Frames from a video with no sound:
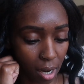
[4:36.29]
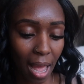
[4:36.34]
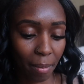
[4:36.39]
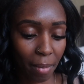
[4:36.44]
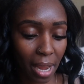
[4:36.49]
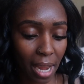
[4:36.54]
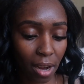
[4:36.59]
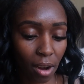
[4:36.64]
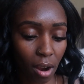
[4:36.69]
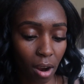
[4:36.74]
I
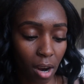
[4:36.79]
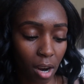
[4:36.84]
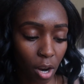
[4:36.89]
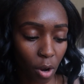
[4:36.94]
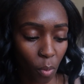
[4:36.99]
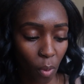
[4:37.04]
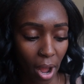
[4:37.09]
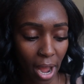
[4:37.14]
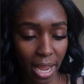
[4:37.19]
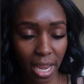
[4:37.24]
made our
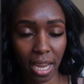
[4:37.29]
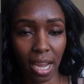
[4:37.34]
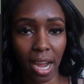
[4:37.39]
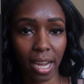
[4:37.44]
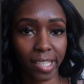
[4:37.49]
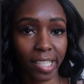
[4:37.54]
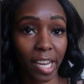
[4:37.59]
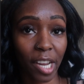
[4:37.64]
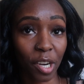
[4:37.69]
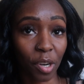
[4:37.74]
Hawaii
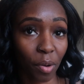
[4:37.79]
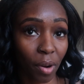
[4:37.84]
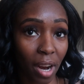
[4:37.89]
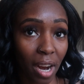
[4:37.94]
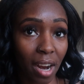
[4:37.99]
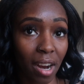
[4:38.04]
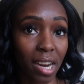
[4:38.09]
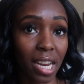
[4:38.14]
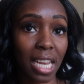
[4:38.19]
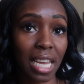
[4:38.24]

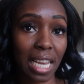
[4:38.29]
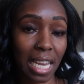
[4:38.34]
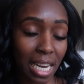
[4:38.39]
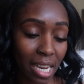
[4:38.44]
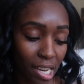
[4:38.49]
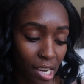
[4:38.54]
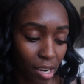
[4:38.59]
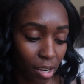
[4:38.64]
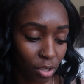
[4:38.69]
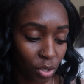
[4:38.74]
itinerary in
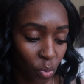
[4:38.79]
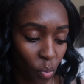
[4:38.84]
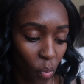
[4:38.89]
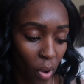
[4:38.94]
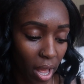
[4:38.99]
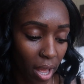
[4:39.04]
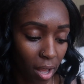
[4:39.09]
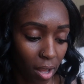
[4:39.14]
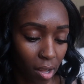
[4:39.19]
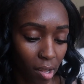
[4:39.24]
here as
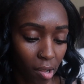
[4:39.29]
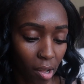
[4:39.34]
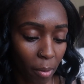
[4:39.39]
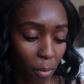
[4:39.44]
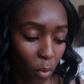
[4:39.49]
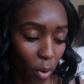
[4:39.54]
well,